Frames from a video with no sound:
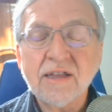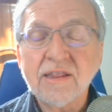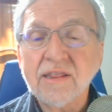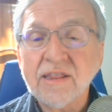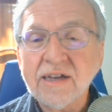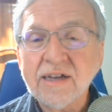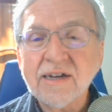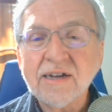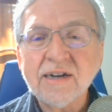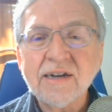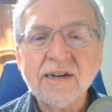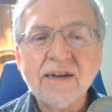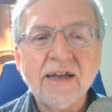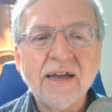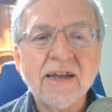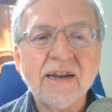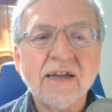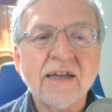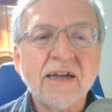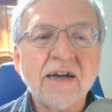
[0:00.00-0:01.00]
Then,
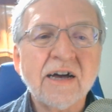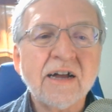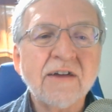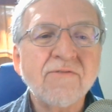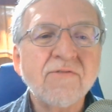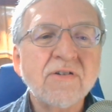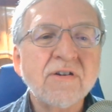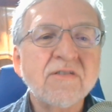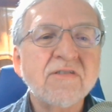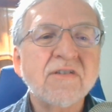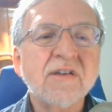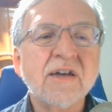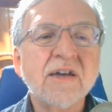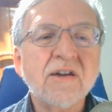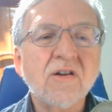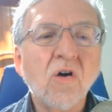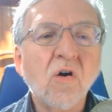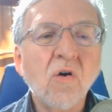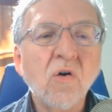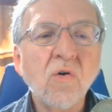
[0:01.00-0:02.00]
at a conference at
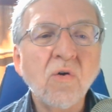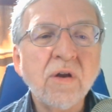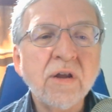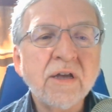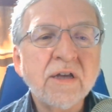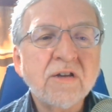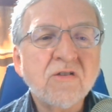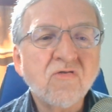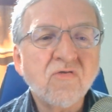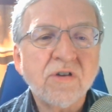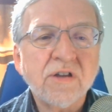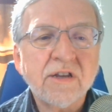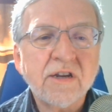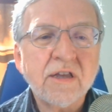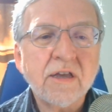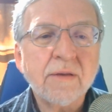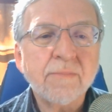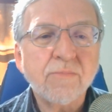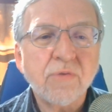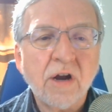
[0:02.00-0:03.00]
Holy
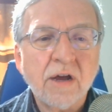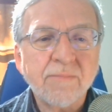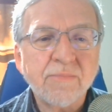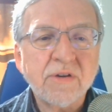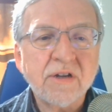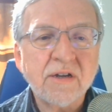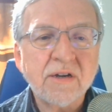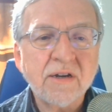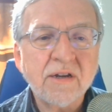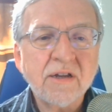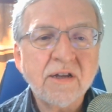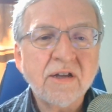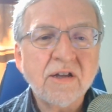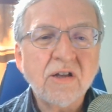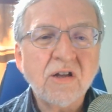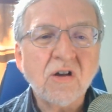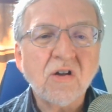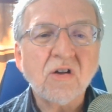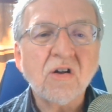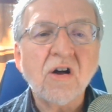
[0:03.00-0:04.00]
Trinity Brompton,
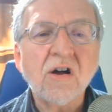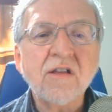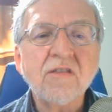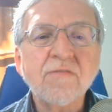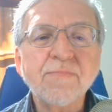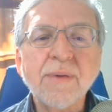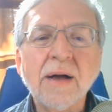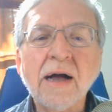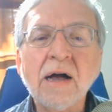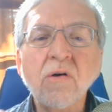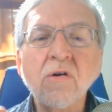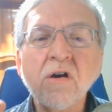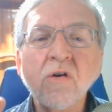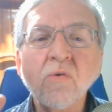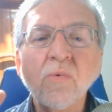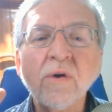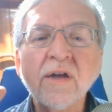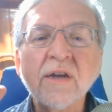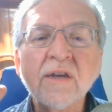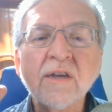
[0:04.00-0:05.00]
God's power
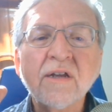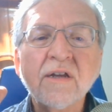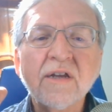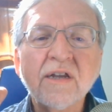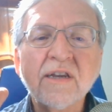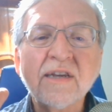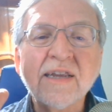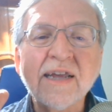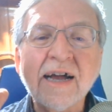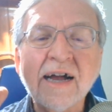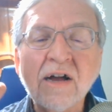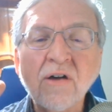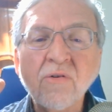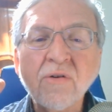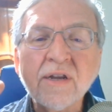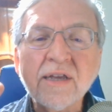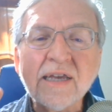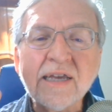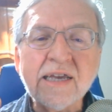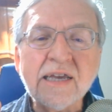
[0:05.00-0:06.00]
went
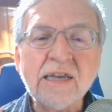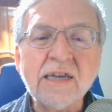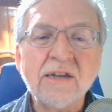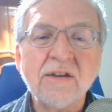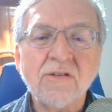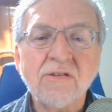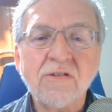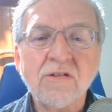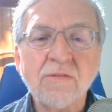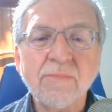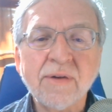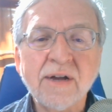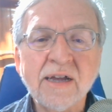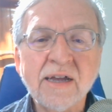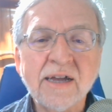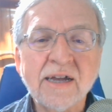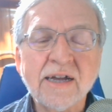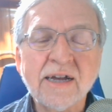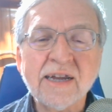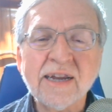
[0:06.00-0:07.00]
down into my
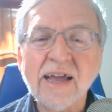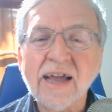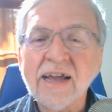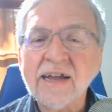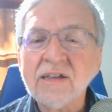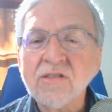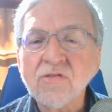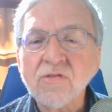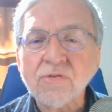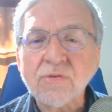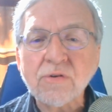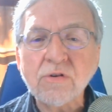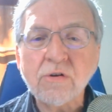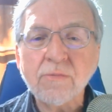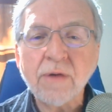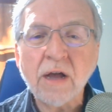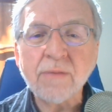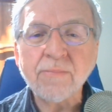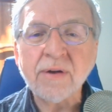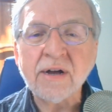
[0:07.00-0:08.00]
head and through
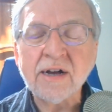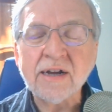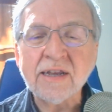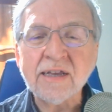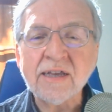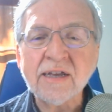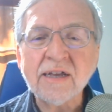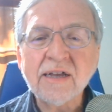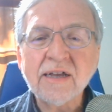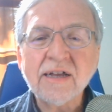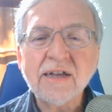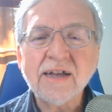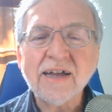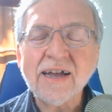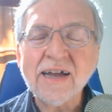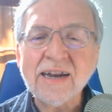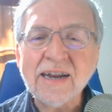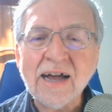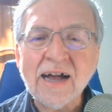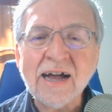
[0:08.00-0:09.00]
my body,
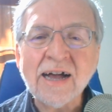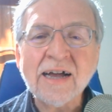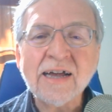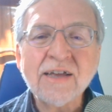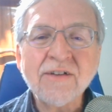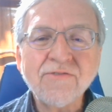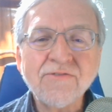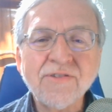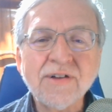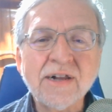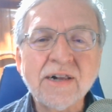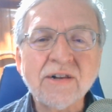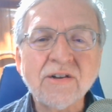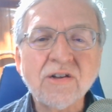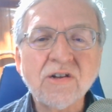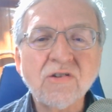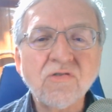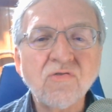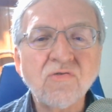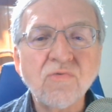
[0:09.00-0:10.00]
and I felt
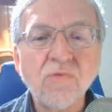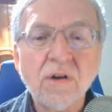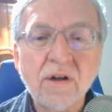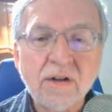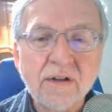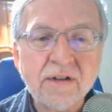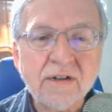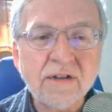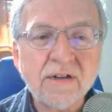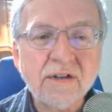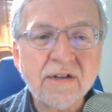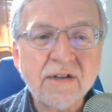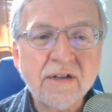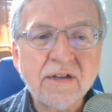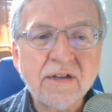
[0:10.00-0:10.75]
drunk.